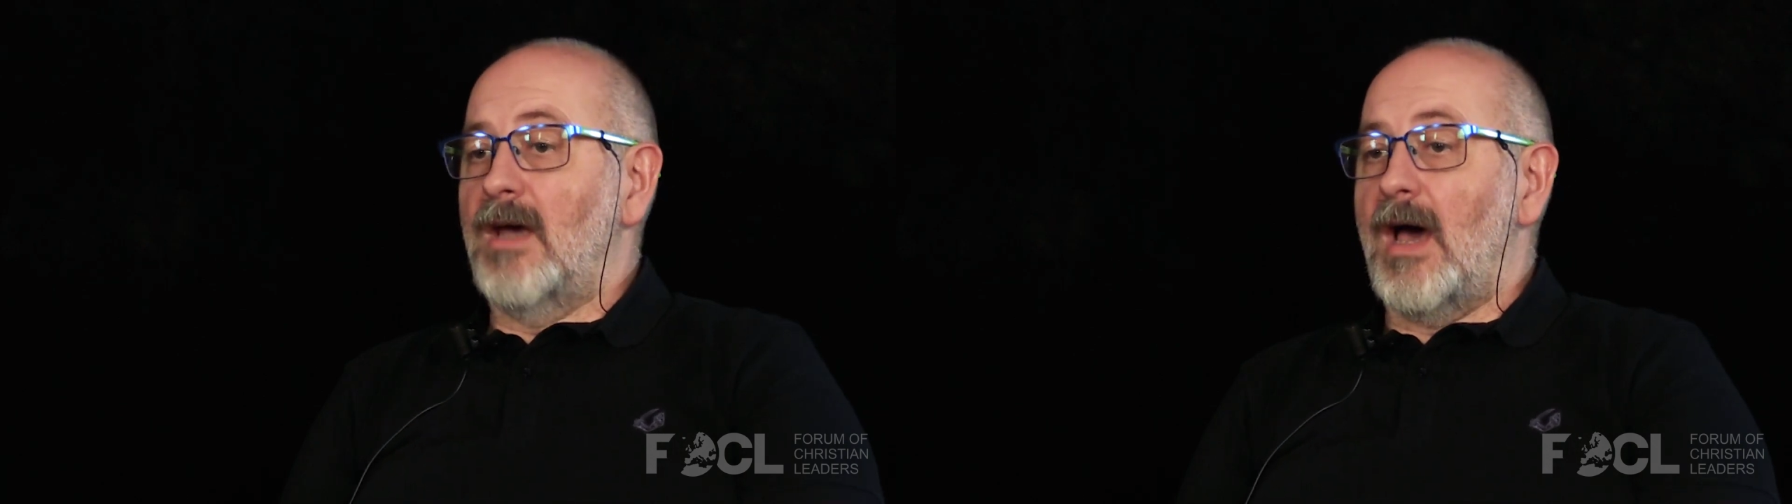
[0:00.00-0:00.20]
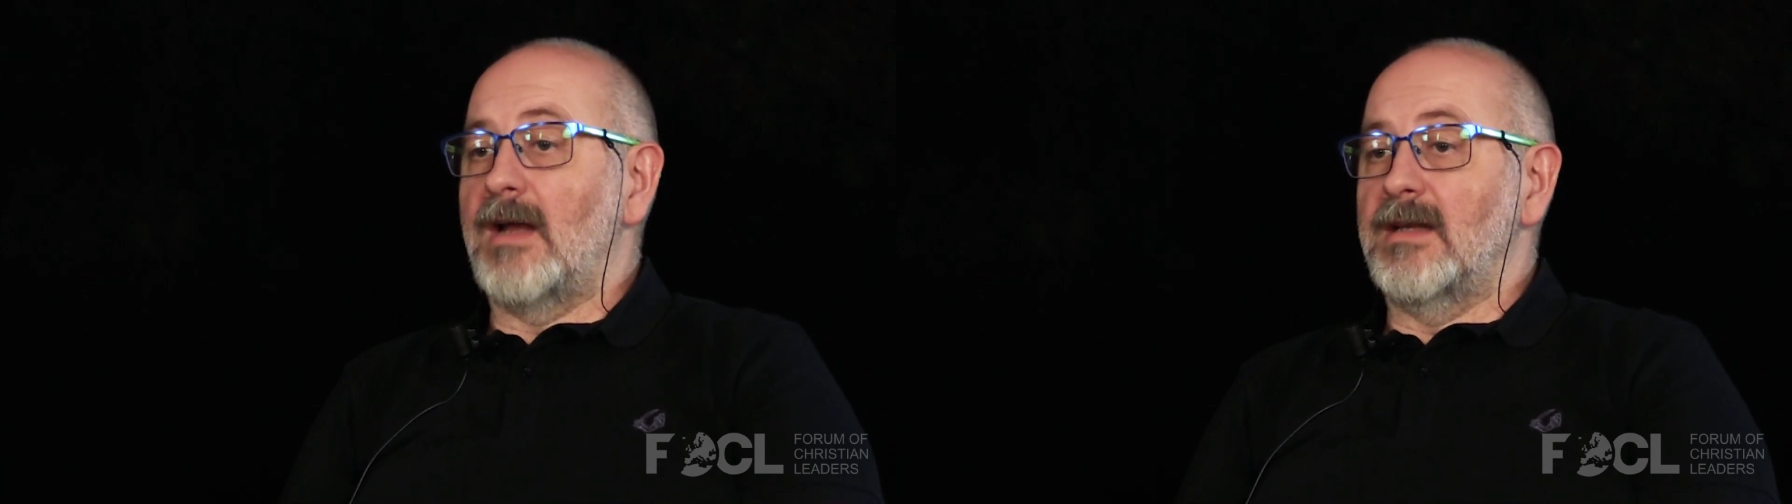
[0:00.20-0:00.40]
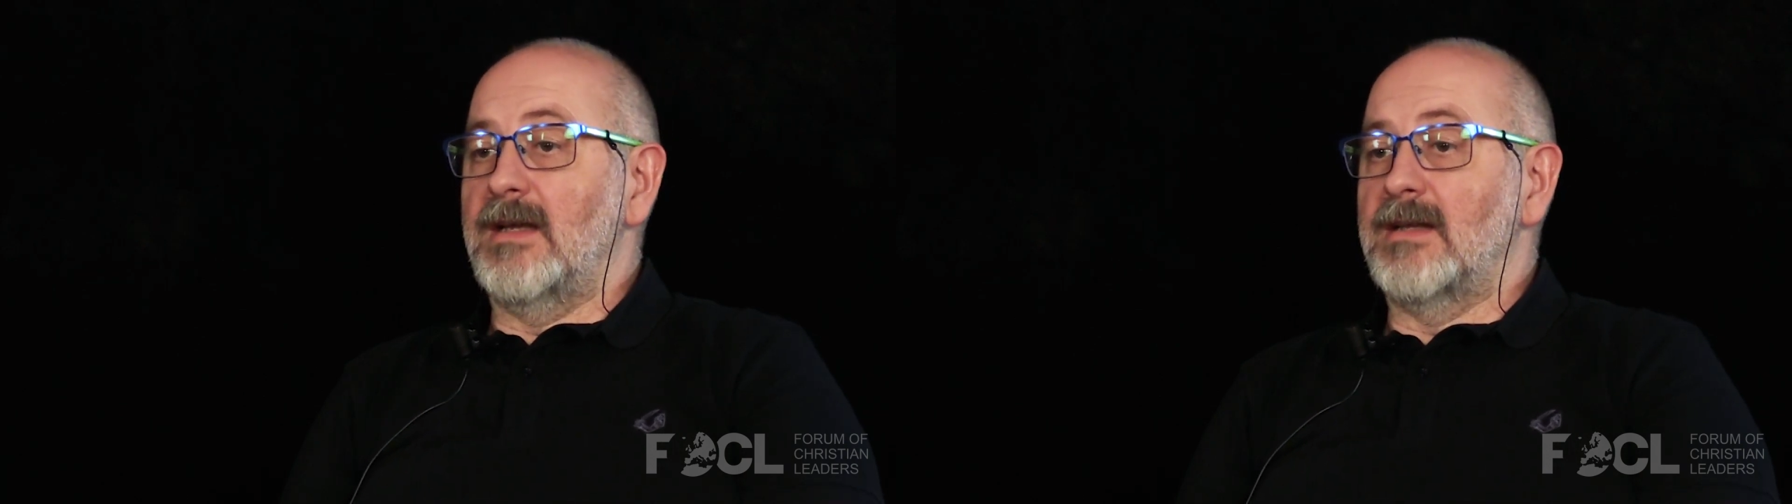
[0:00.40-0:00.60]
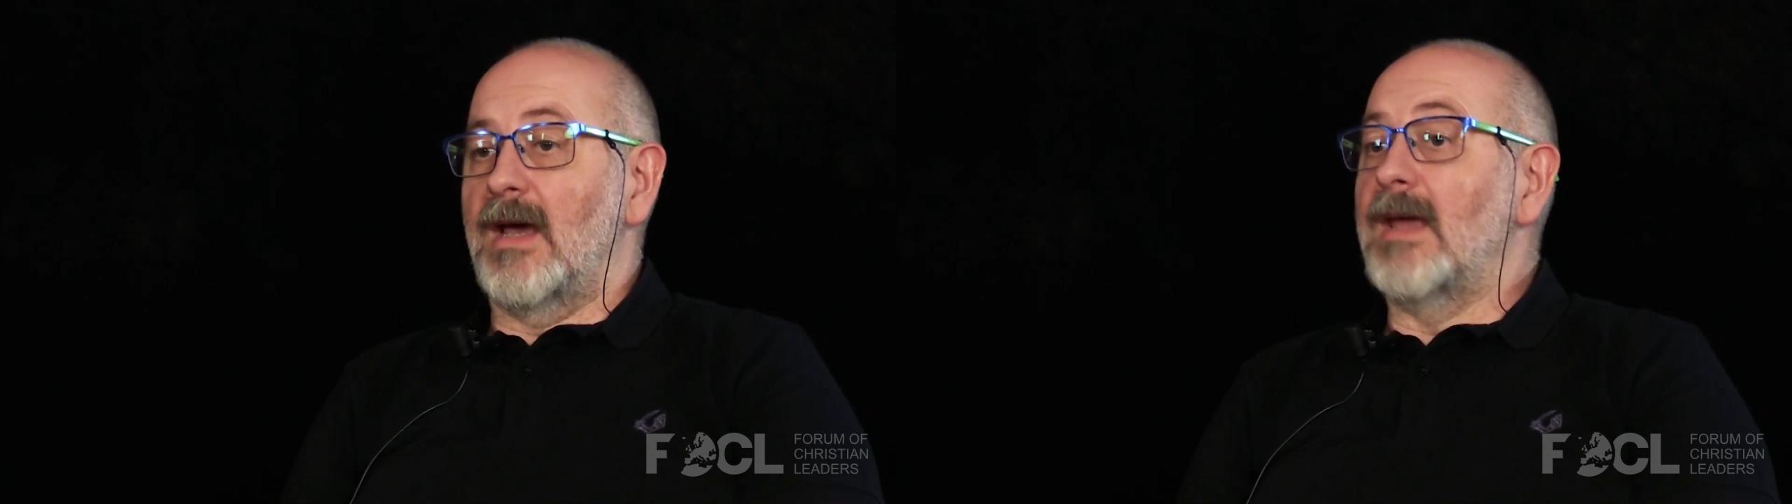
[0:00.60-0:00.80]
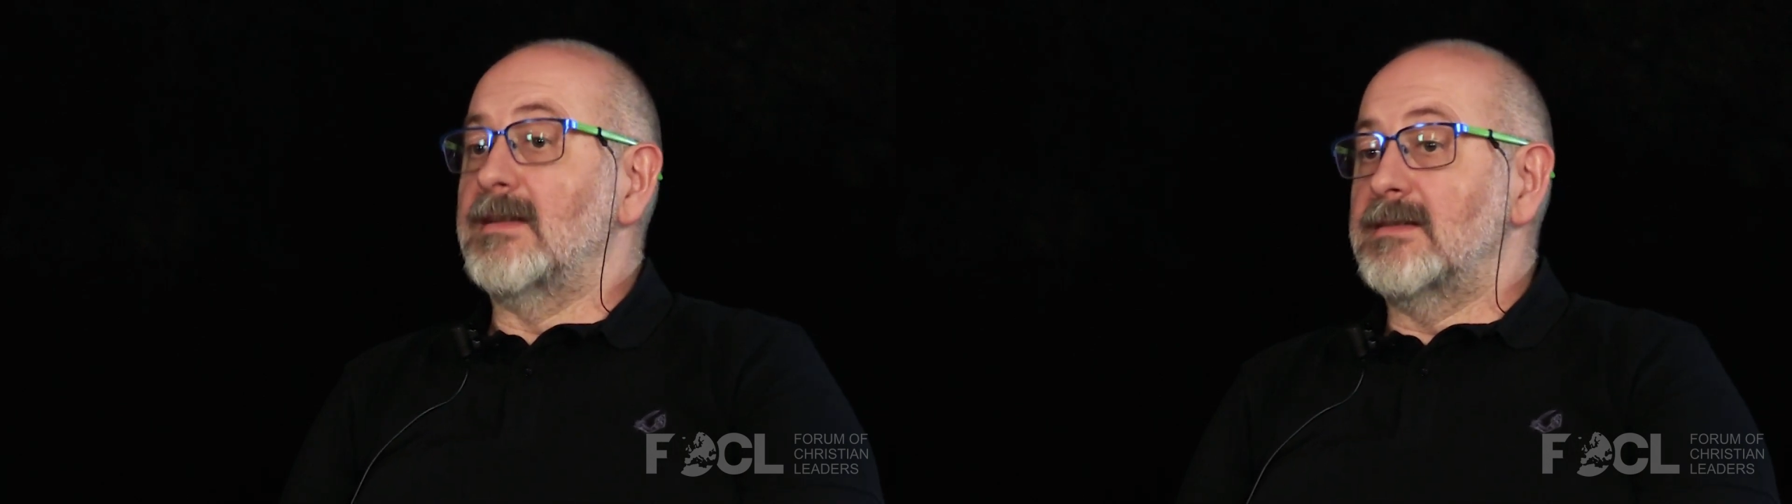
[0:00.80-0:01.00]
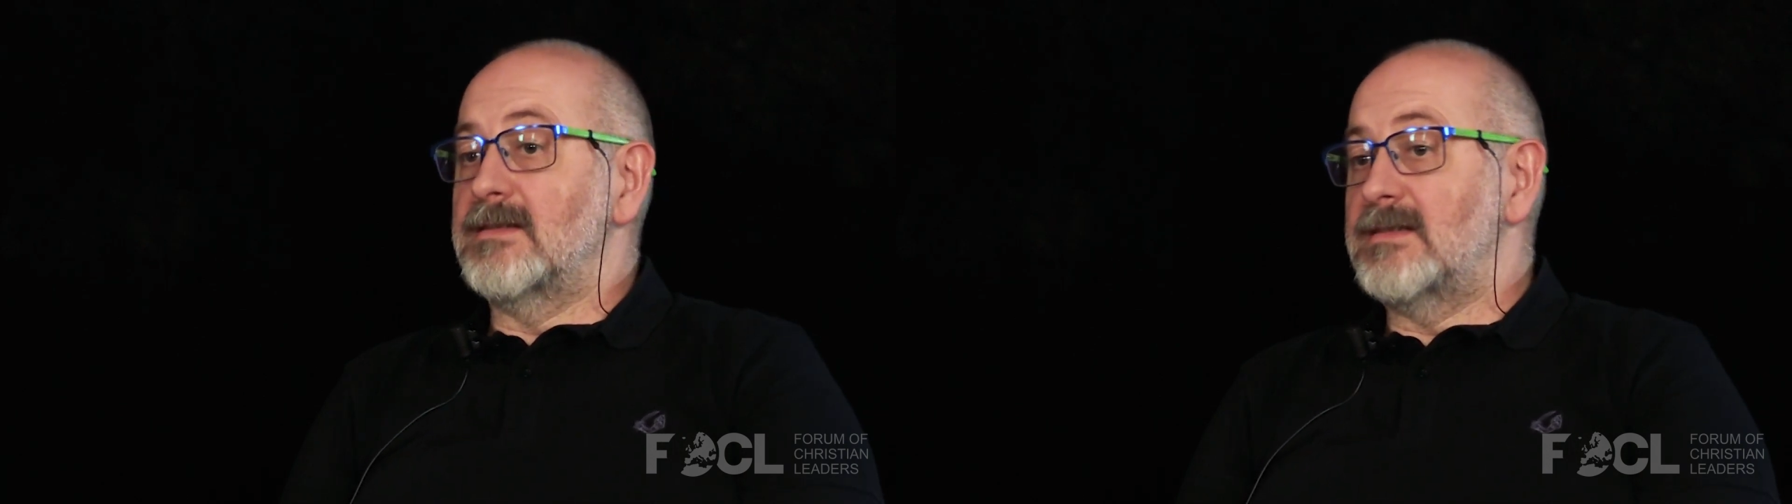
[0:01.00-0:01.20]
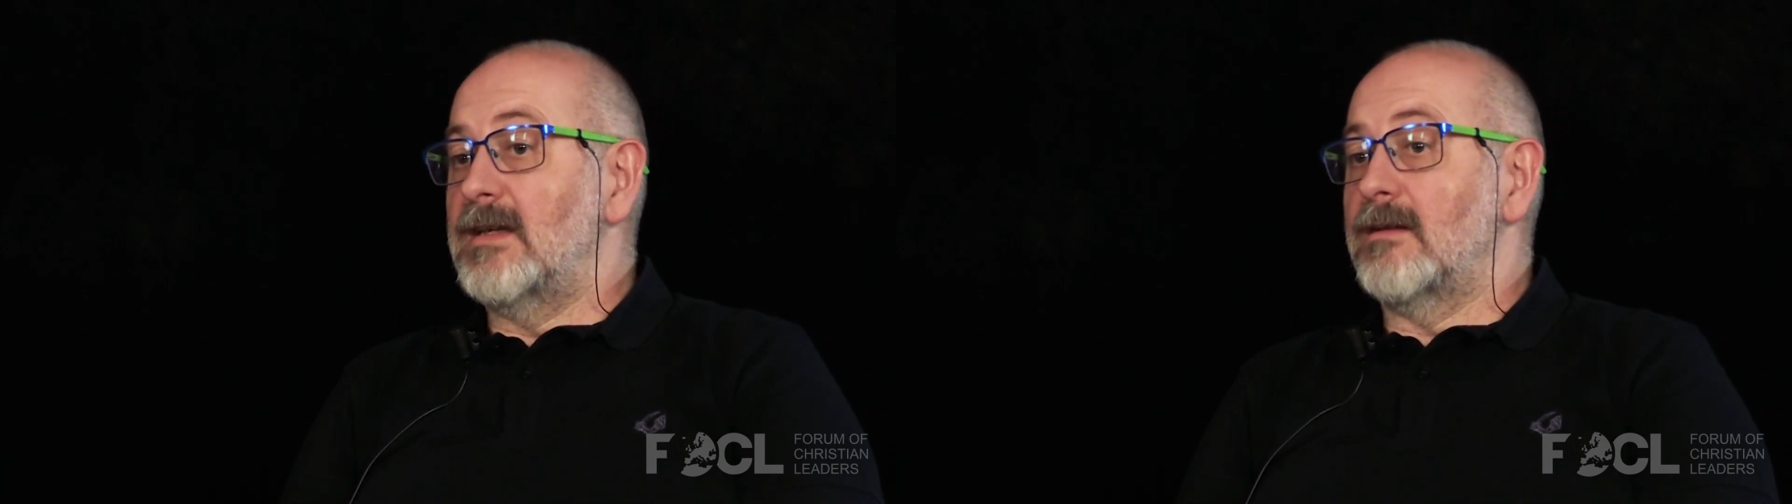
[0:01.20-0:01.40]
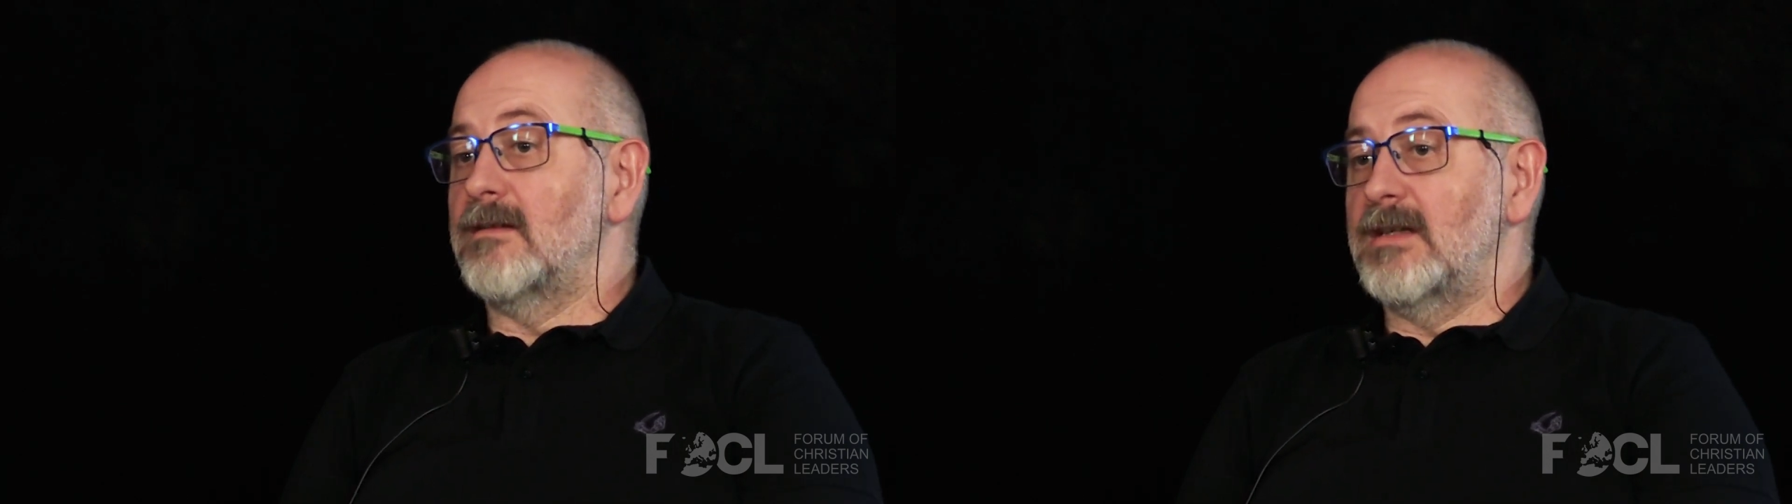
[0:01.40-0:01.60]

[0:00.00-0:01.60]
arena and still